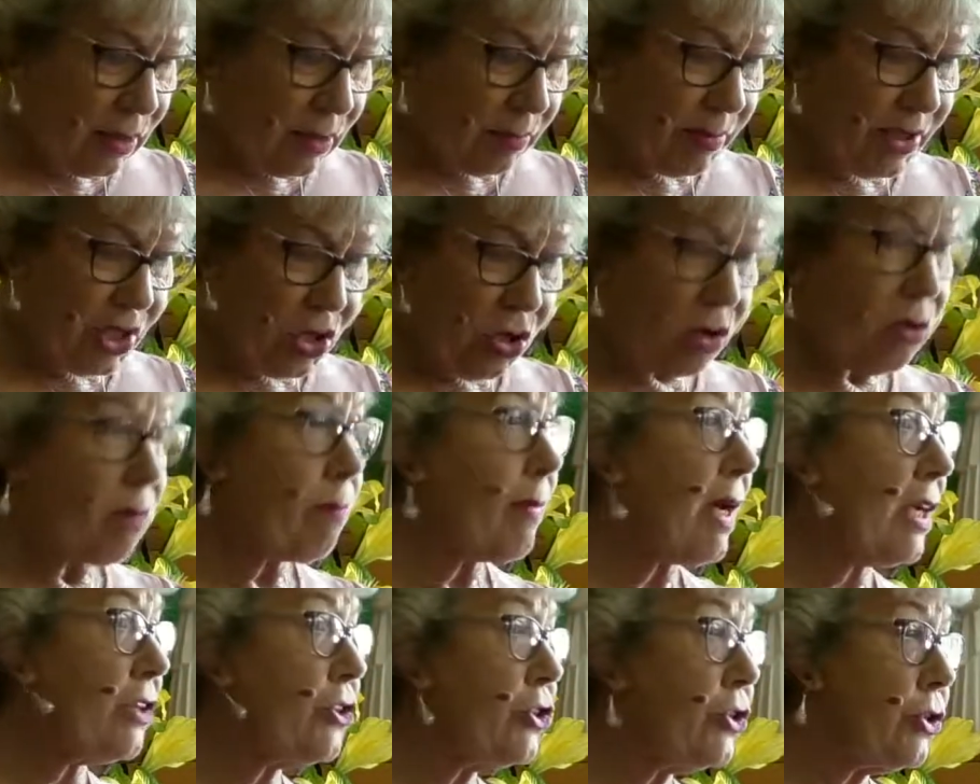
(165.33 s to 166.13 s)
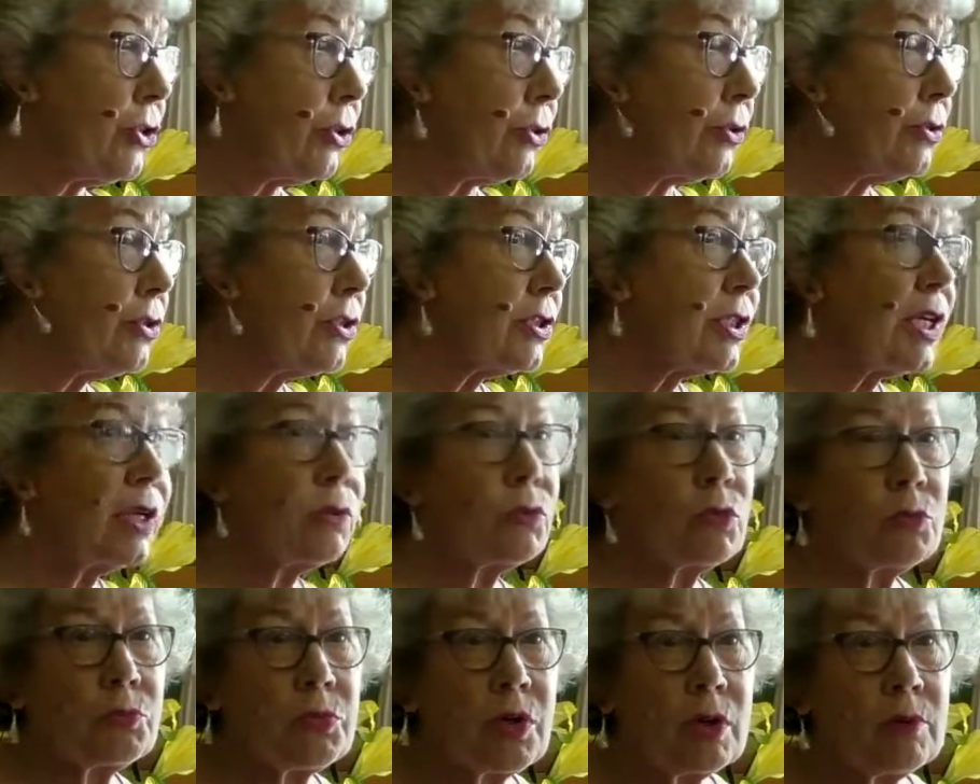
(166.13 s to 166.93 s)
but not much use and
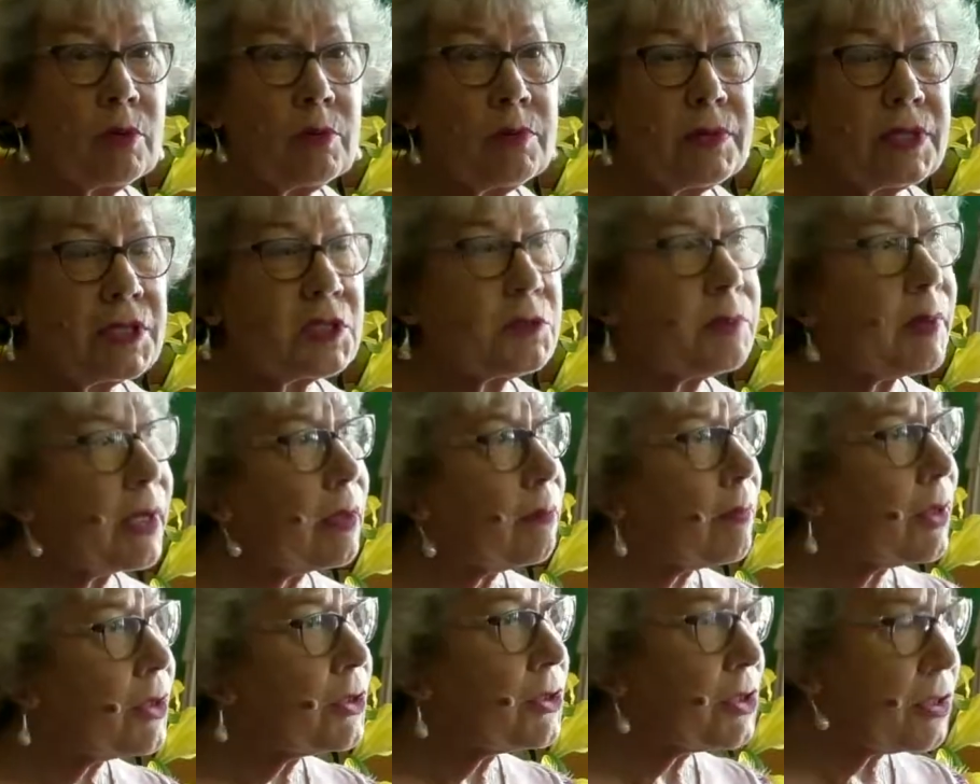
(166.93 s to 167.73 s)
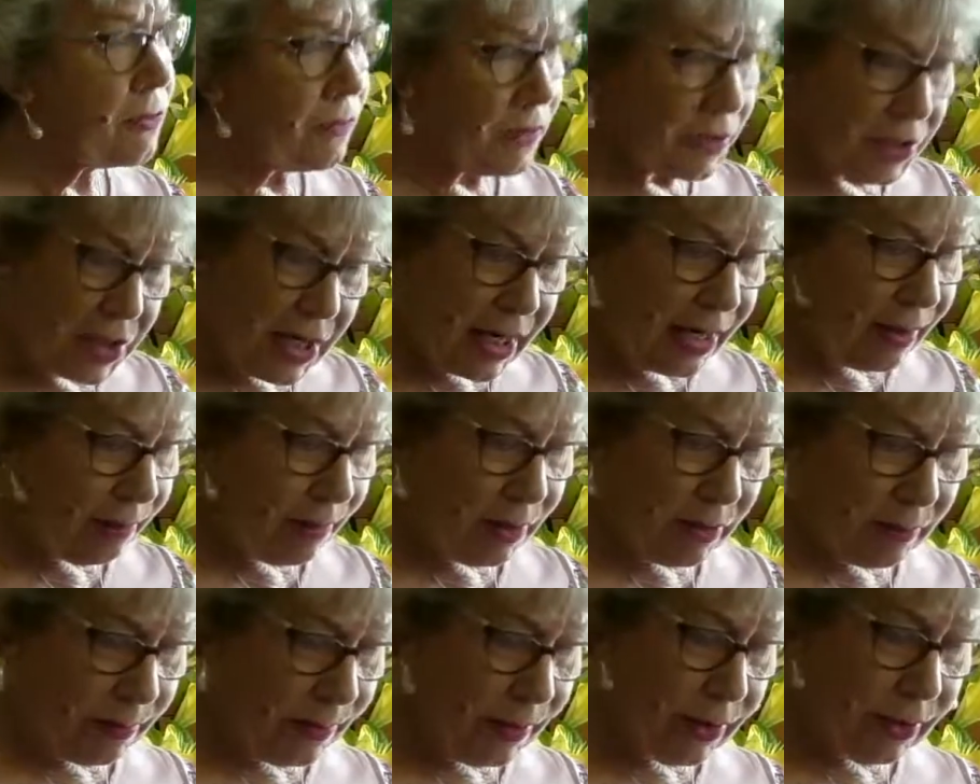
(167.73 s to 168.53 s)
would probably spend most of the time
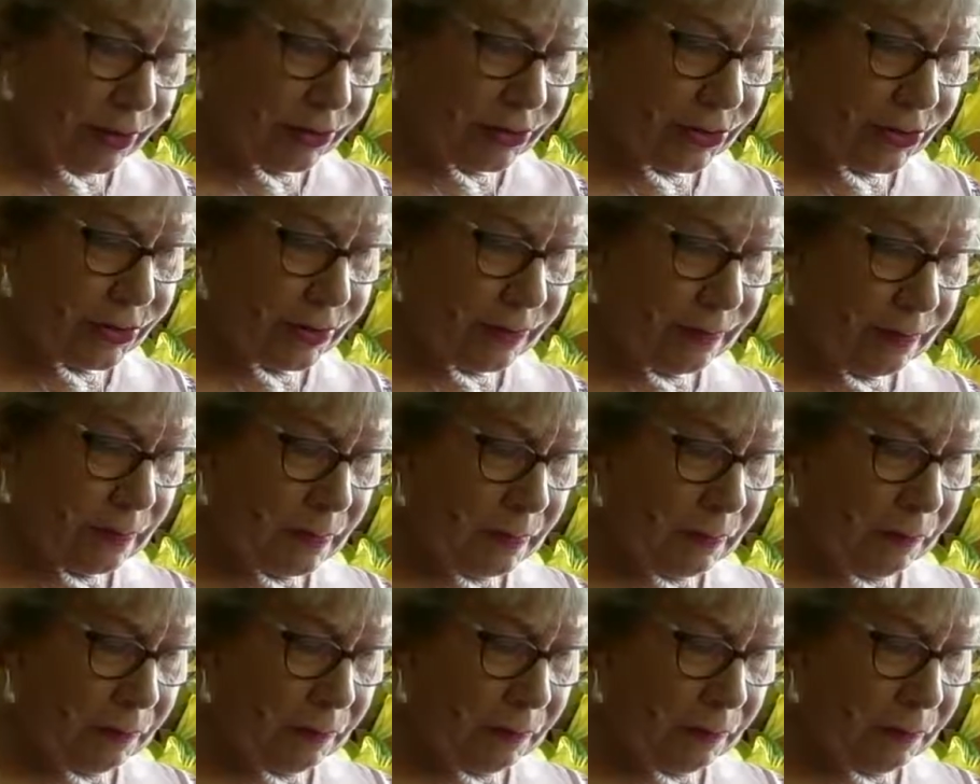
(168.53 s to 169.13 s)
in the box.